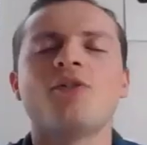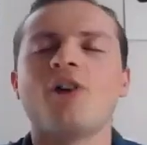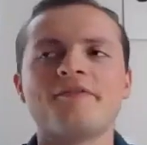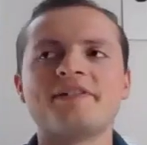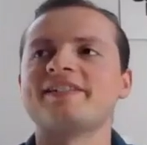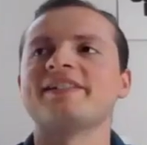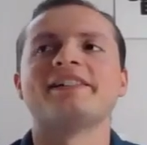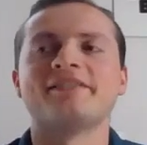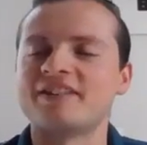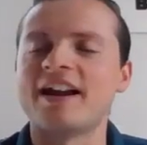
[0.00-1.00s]
so
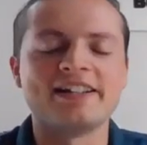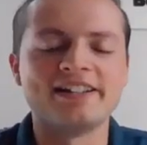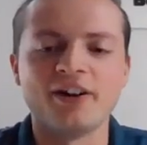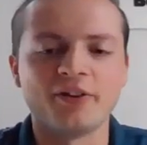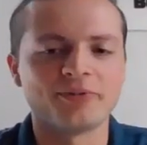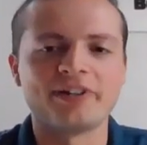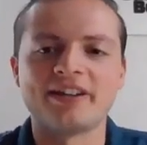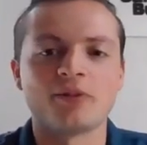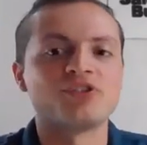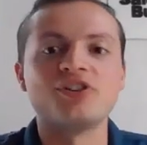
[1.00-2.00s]
obviously it was 1903.
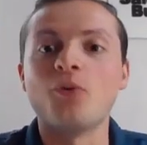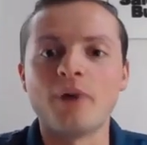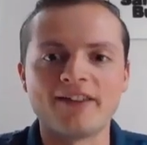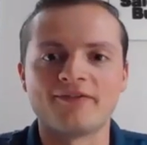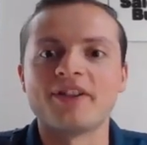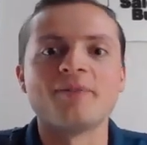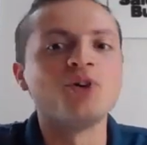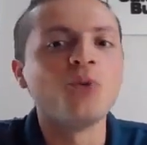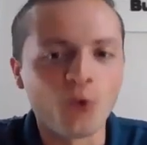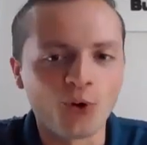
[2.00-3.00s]
There was no way for them
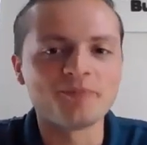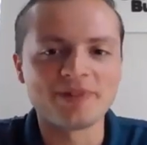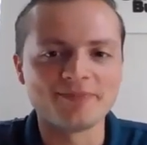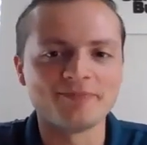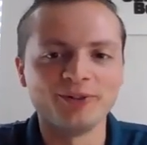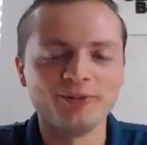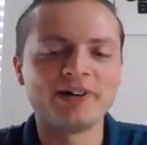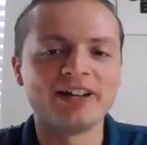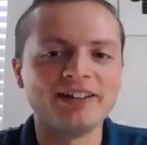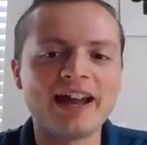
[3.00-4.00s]
to warn people.
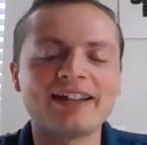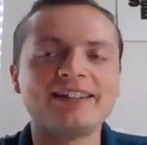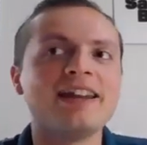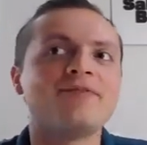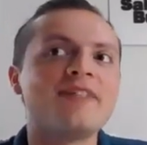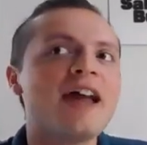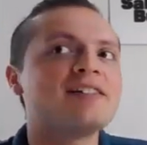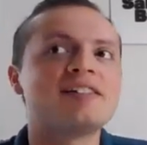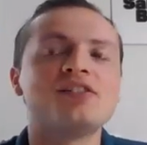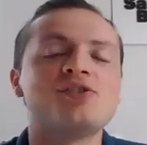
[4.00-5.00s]
But like, if
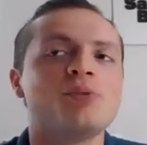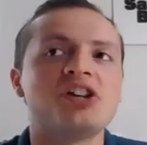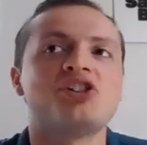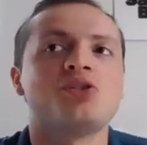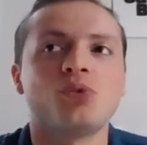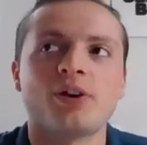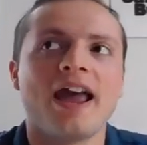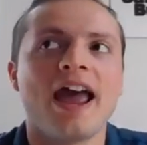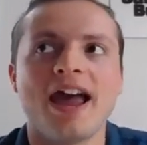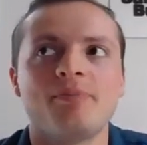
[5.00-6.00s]
that situation were
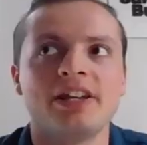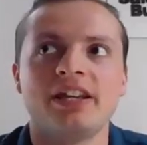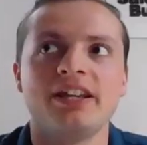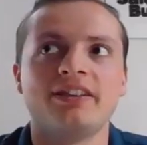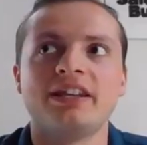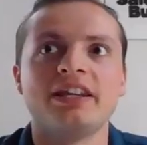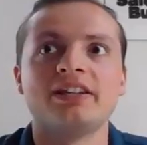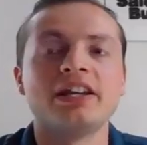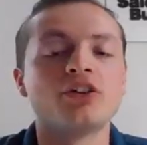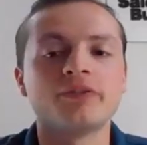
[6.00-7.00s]
to happen in the
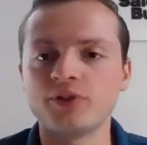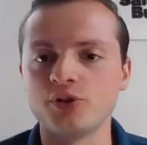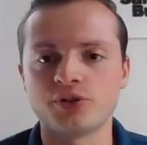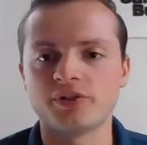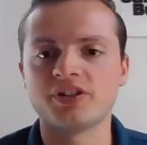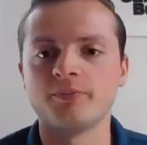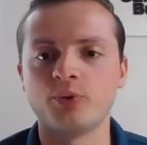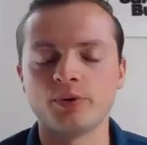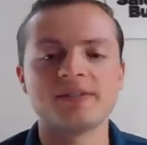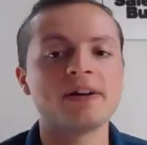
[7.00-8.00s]
near future at some
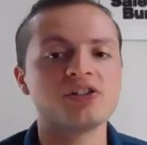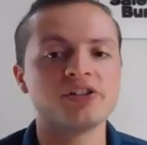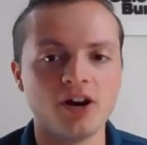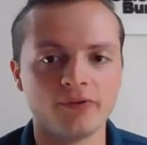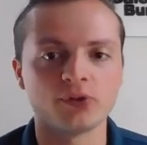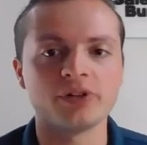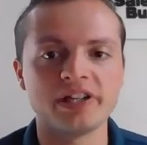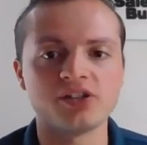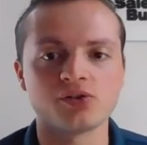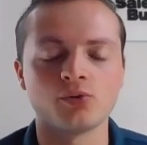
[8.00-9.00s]
point, especially over in
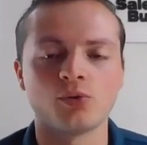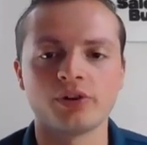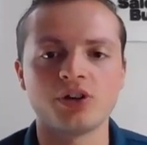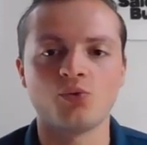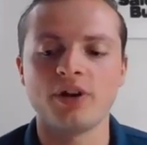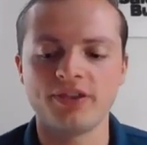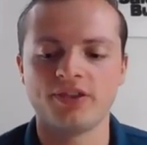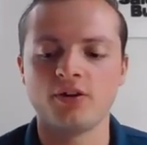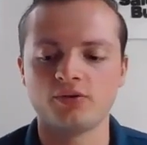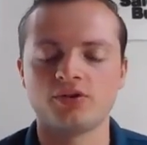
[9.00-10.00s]
Eastern Oregon
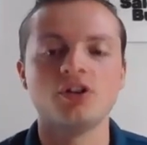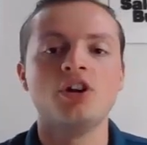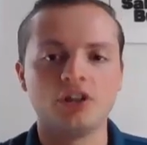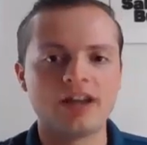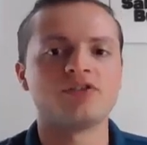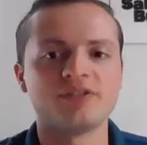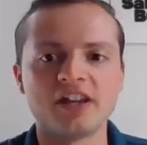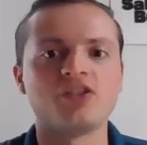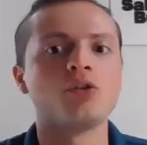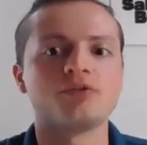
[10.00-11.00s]
with those, as you
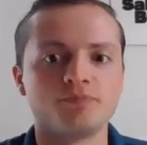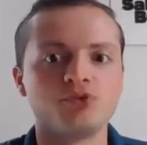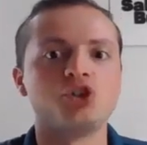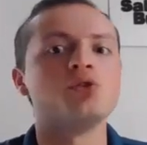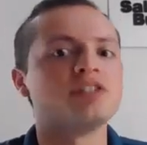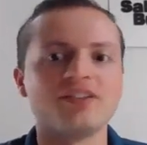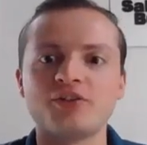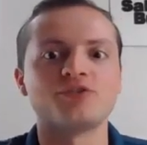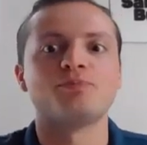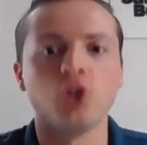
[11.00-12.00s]
said, those juicy,
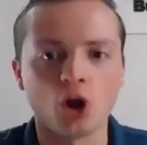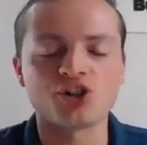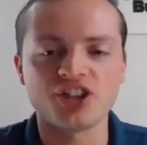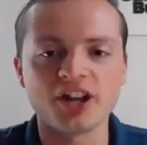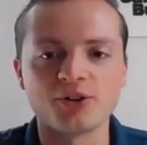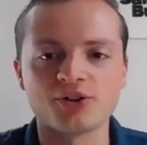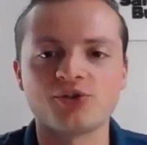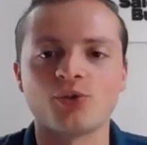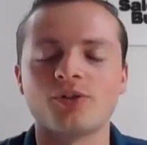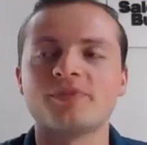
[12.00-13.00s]
those large
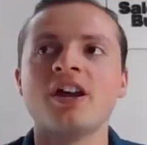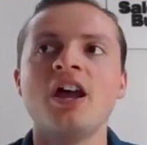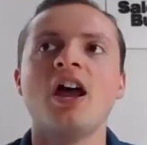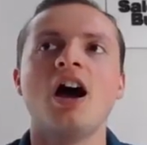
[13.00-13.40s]
thunderstorms,